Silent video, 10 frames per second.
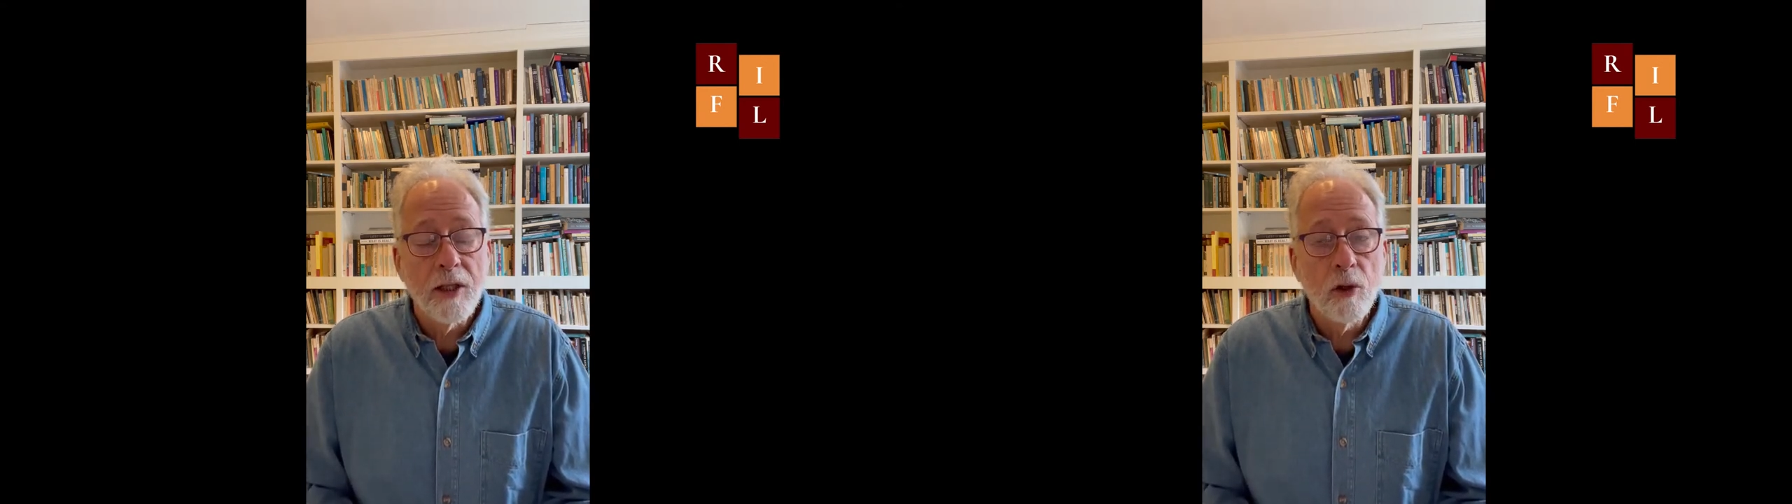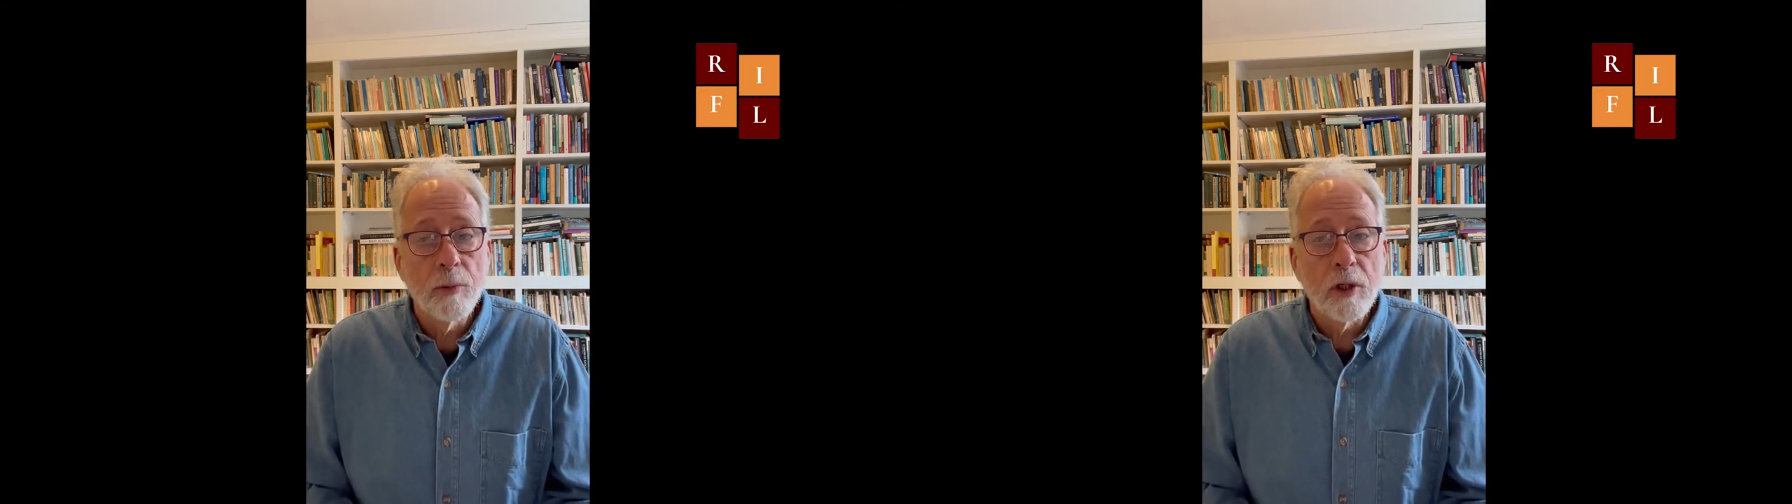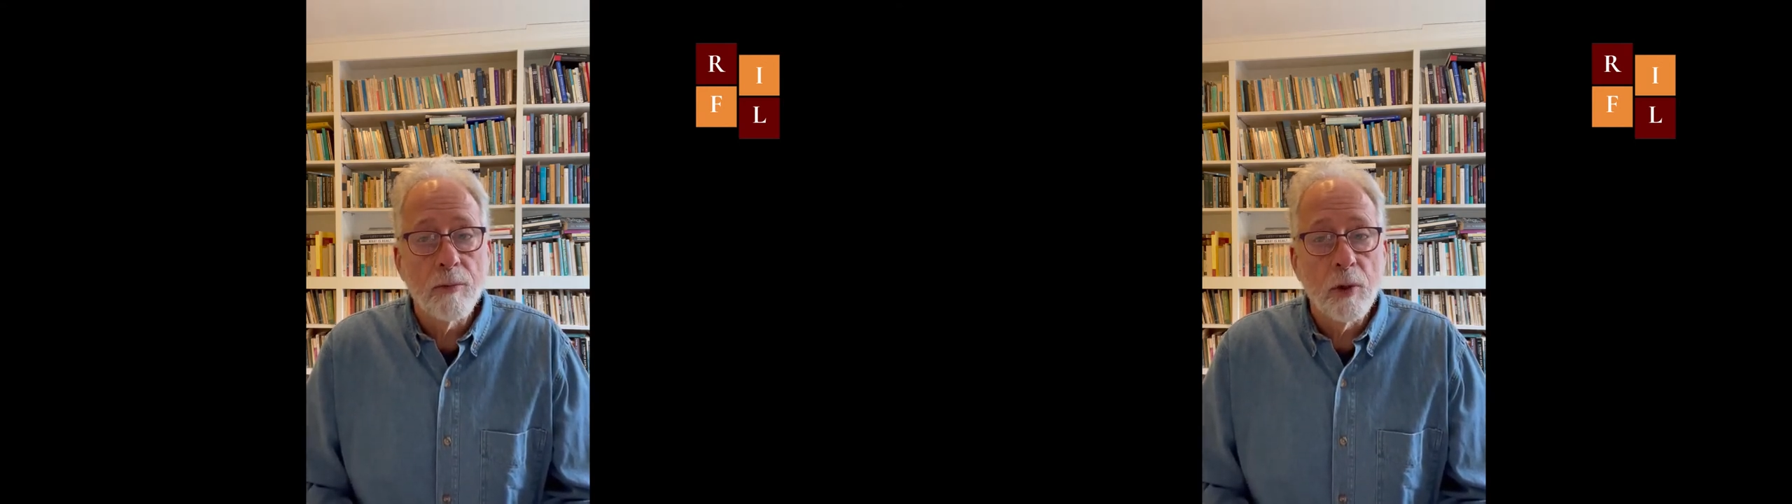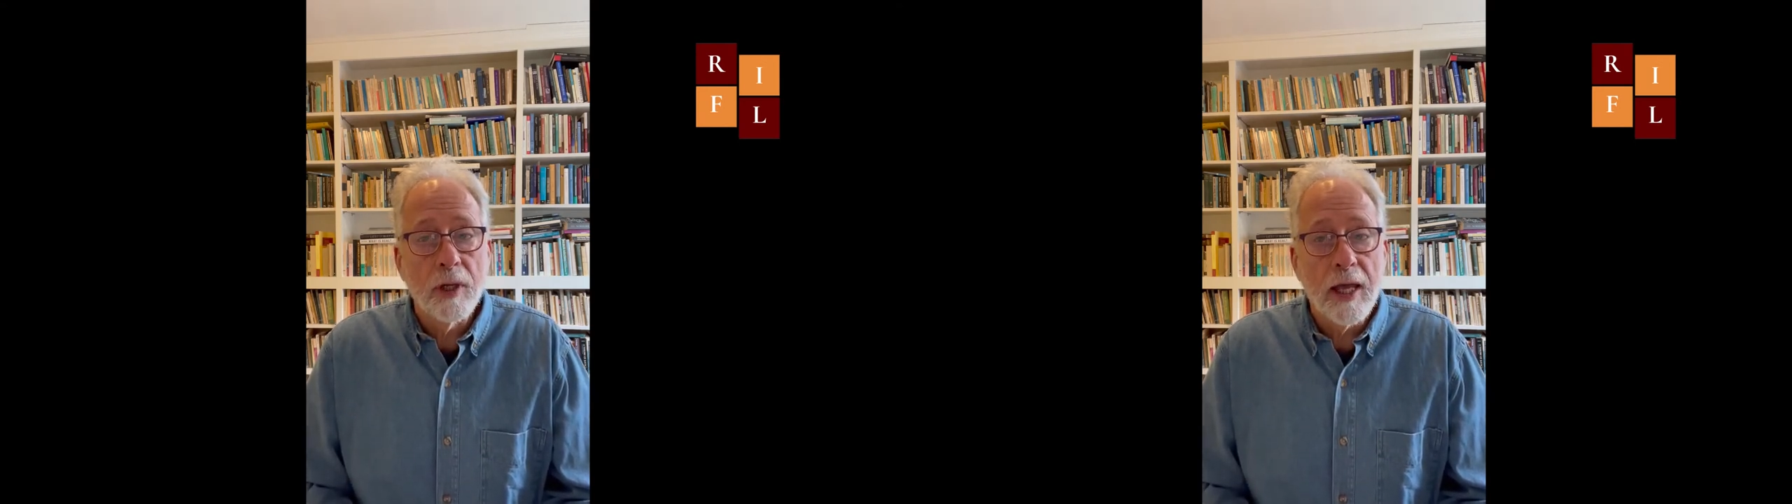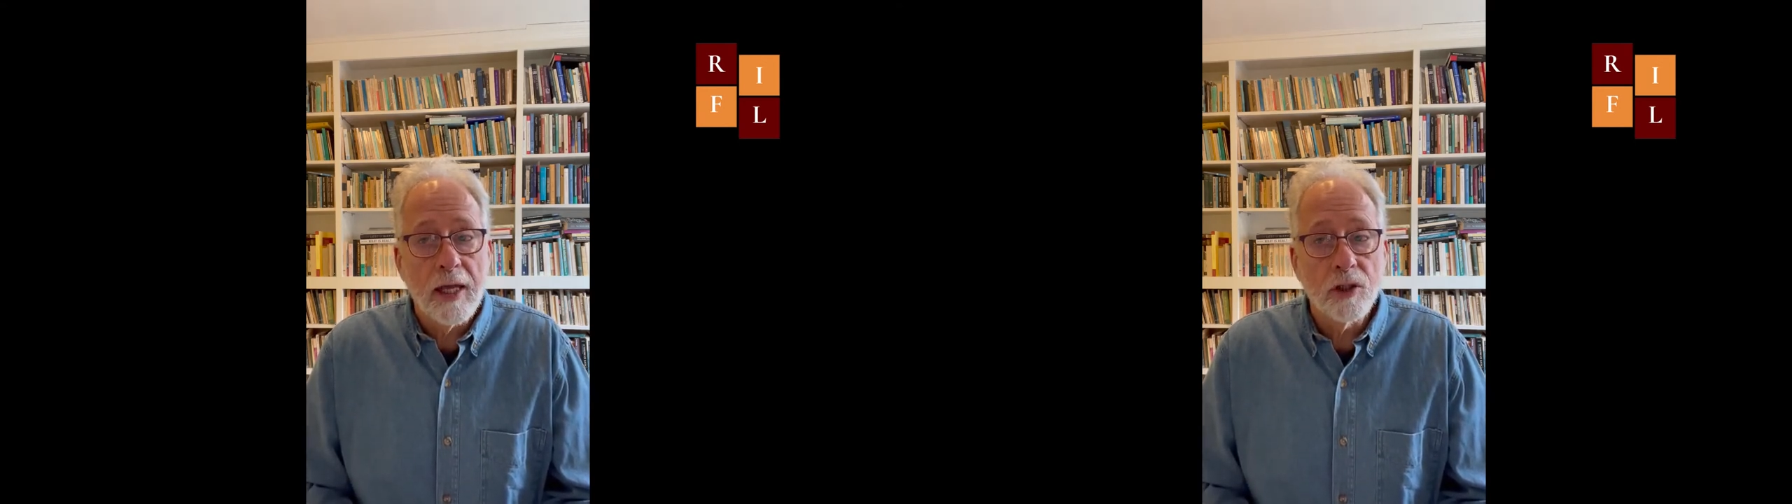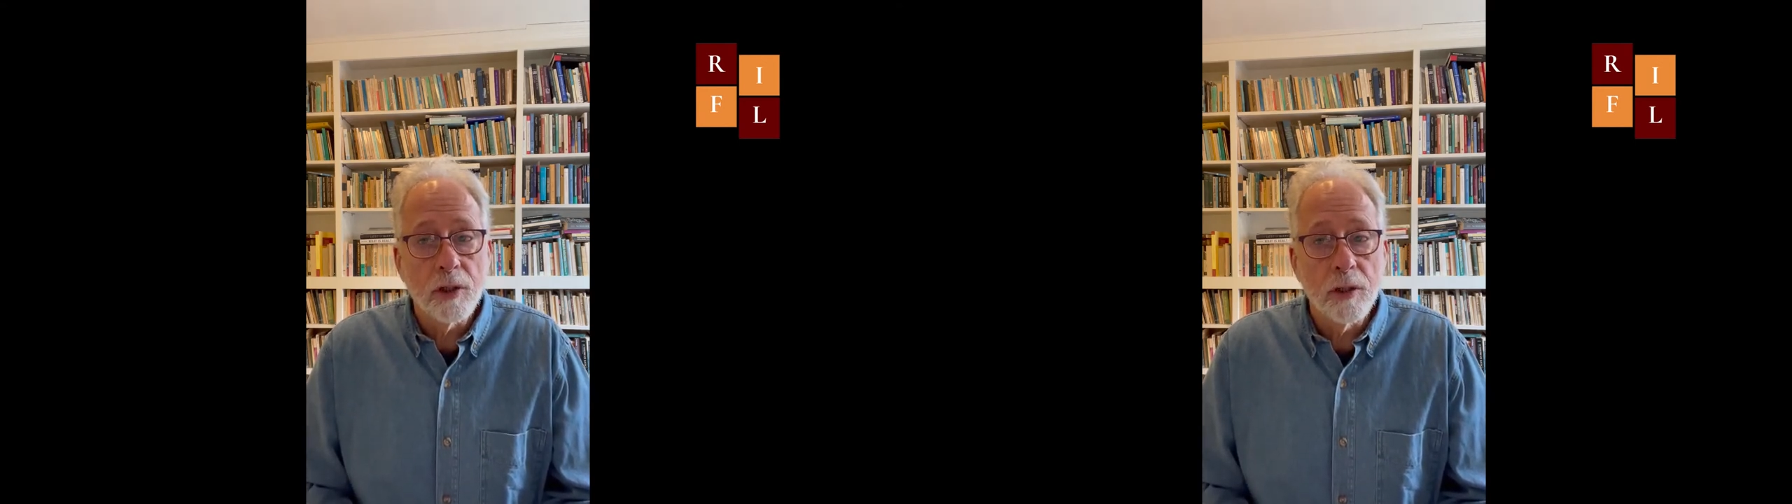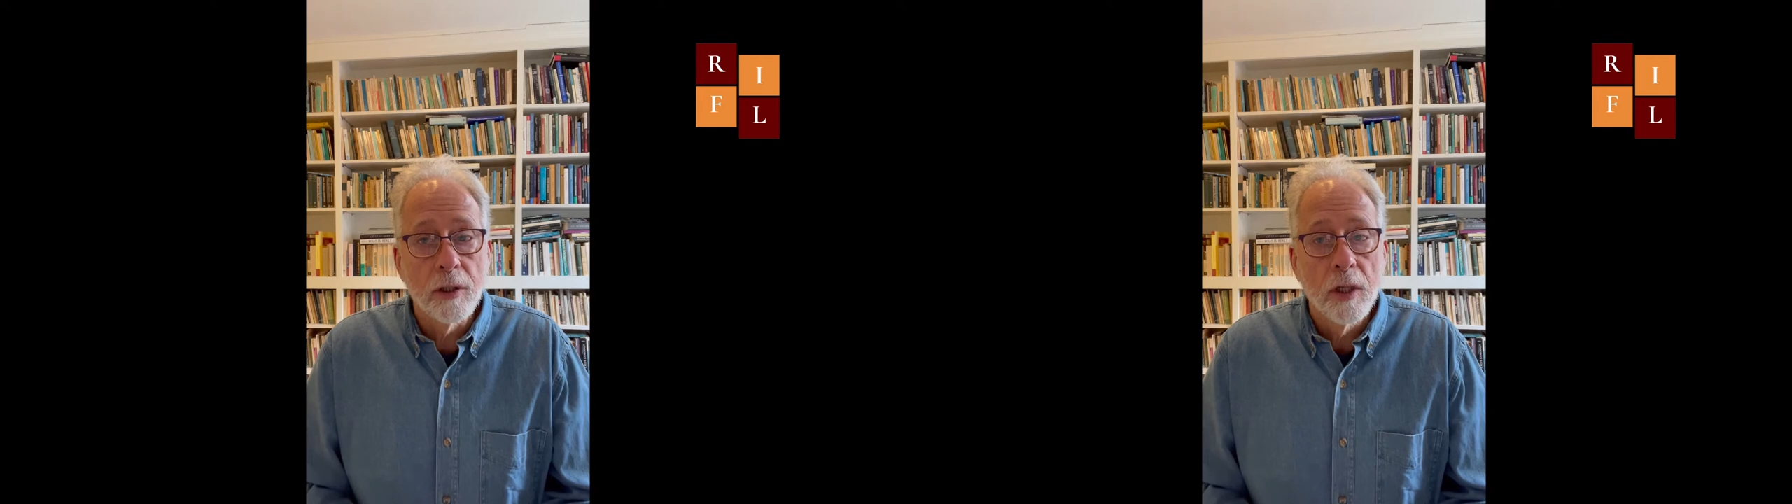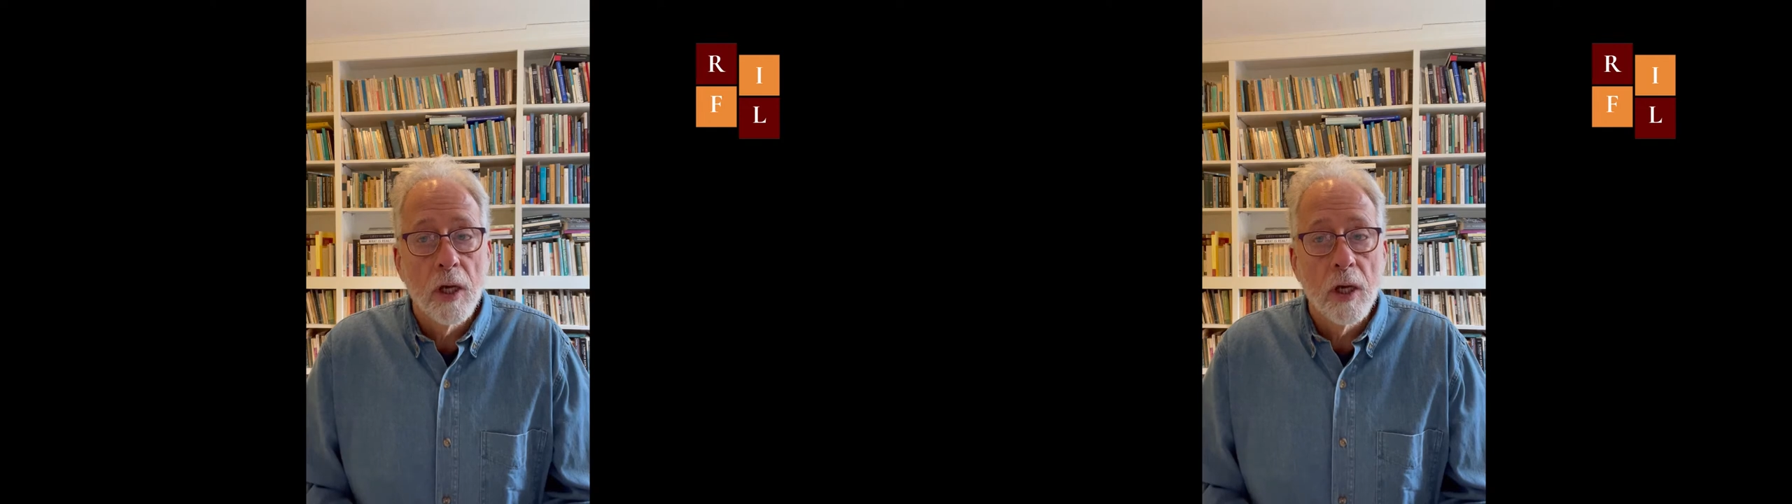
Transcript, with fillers: human communication